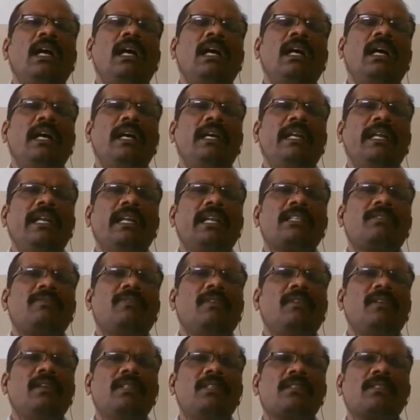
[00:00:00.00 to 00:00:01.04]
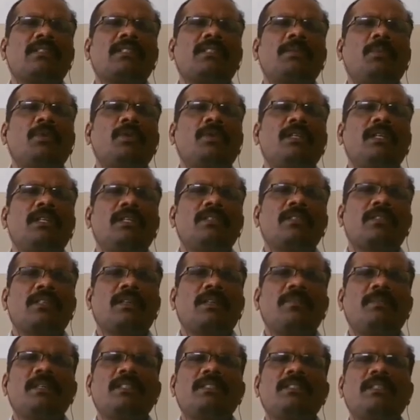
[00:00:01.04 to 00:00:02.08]
And next we will discuss about the
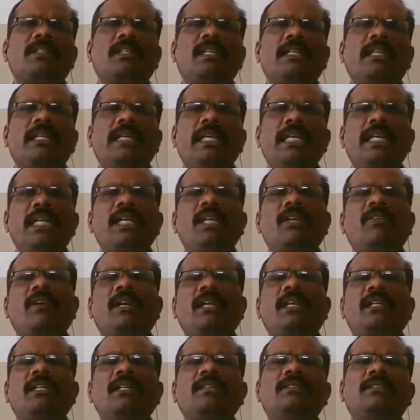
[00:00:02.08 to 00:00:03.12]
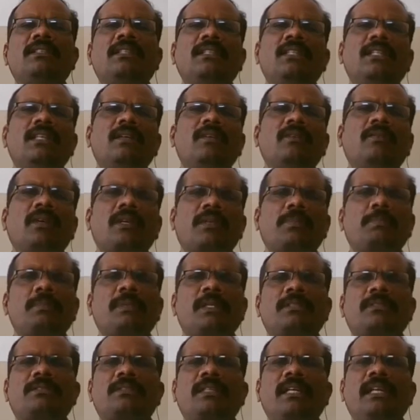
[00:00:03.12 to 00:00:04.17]
discrimination and inequalities in the
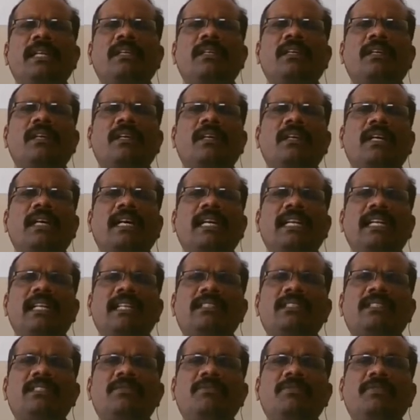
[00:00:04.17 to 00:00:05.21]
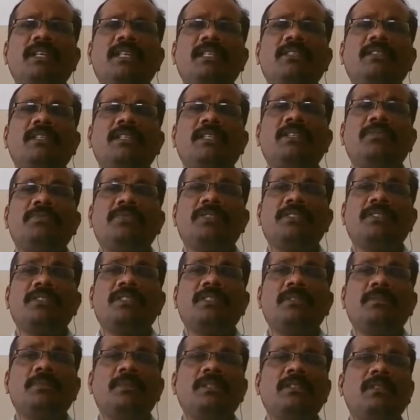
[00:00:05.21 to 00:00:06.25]
workplace, right? Analyzing wage
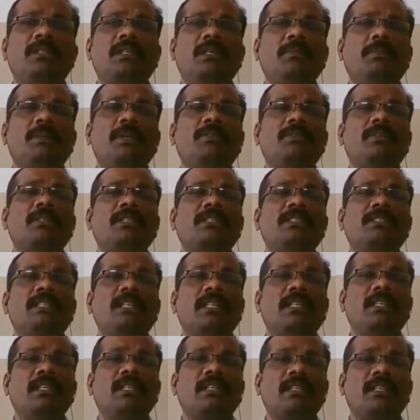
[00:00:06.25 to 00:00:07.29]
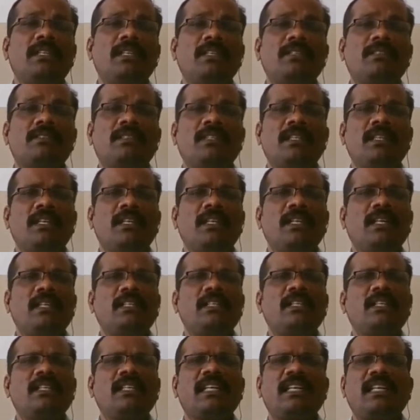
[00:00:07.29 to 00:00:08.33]
differential between the gender, race and
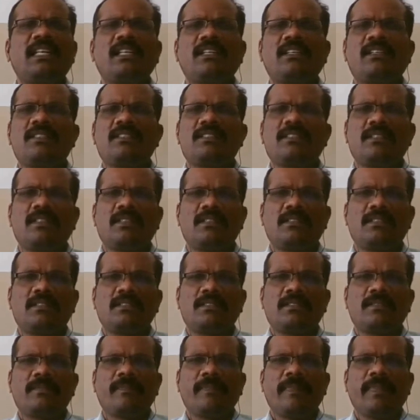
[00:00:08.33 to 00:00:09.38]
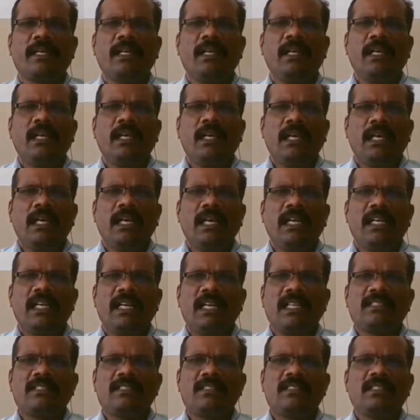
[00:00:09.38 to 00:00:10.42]
other characteristics, and
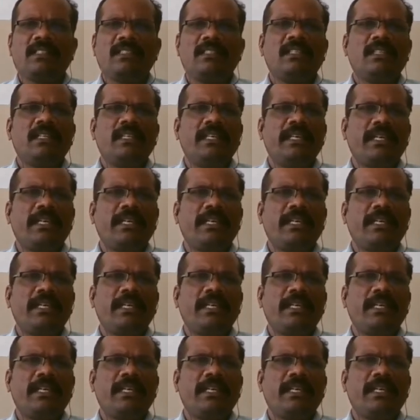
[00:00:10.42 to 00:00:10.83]
assessing the